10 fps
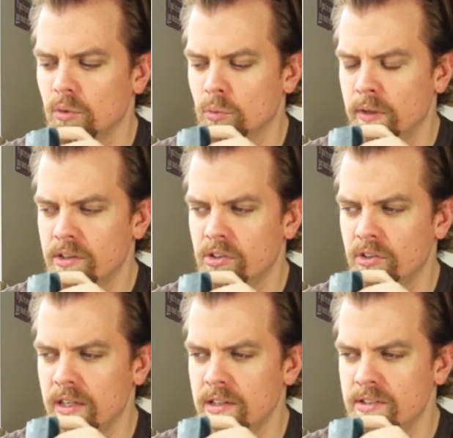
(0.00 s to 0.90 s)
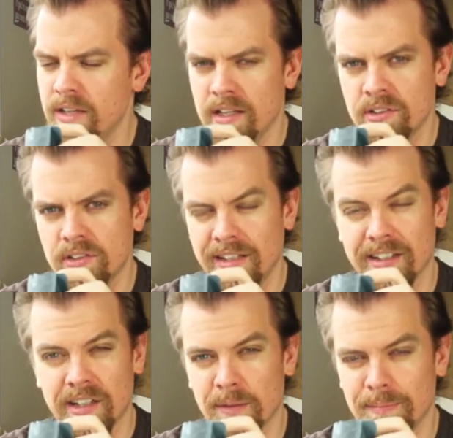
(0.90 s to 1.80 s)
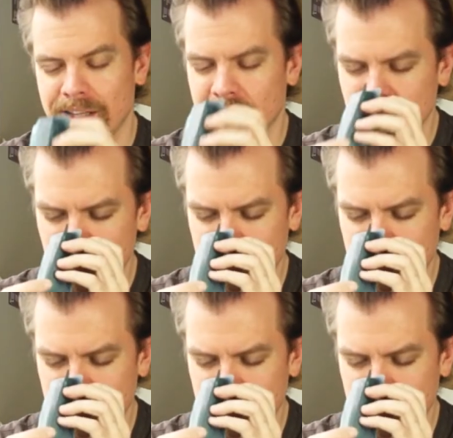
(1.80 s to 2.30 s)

rich and dense and complex